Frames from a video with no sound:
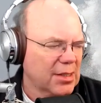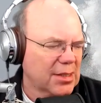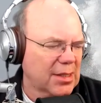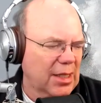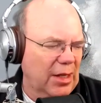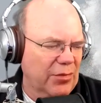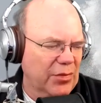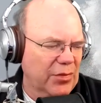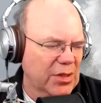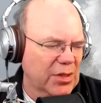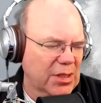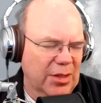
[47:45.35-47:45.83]

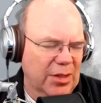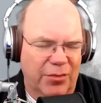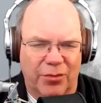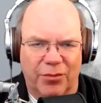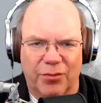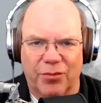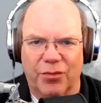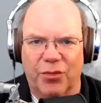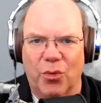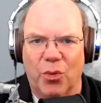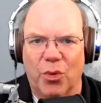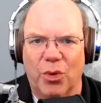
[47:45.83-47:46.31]

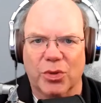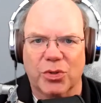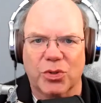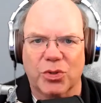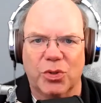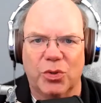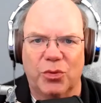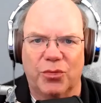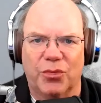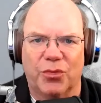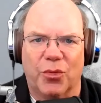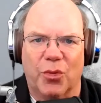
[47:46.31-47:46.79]

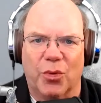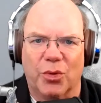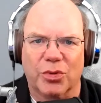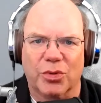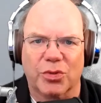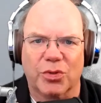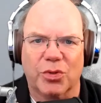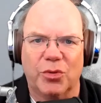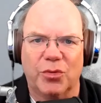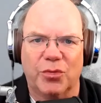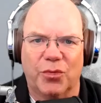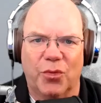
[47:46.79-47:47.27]

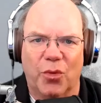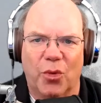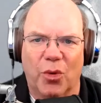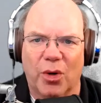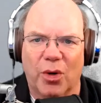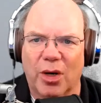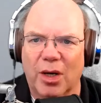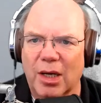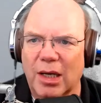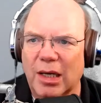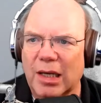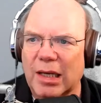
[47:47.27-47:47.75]

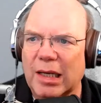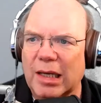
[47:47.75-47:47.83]
616-774-2424.